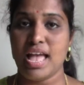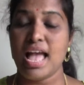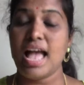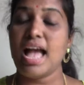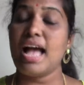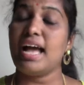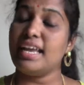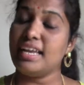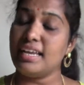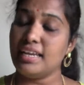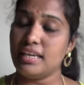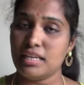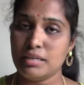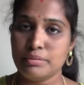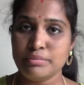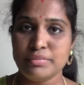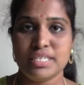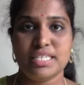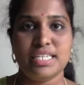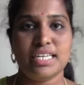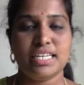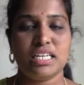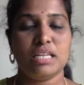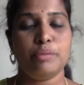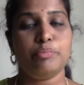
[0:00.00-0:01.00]
I
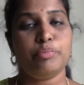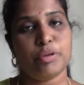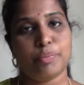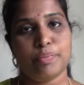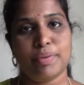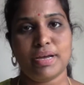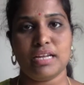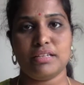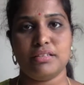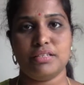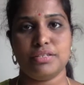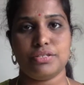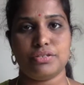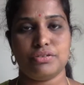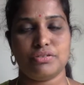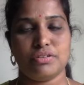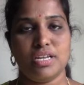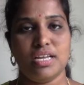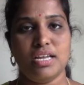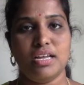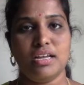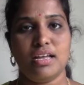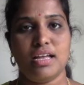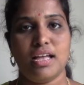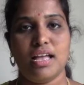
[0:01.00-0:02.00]
immediately prepare this
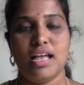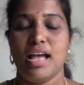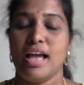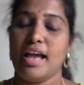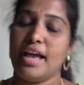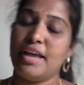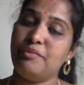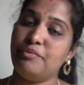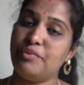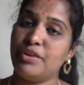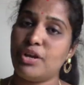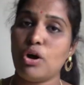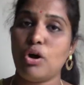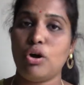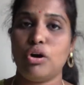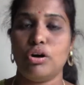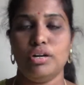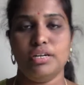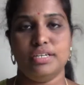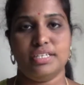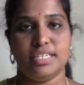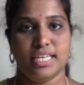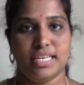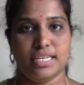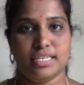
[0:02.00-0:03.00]
drink and we
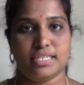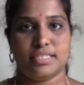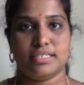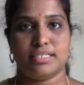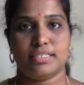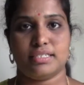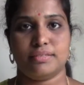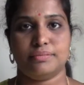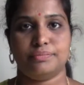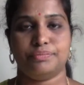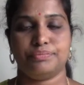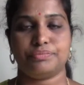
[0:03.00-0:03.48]
all take it.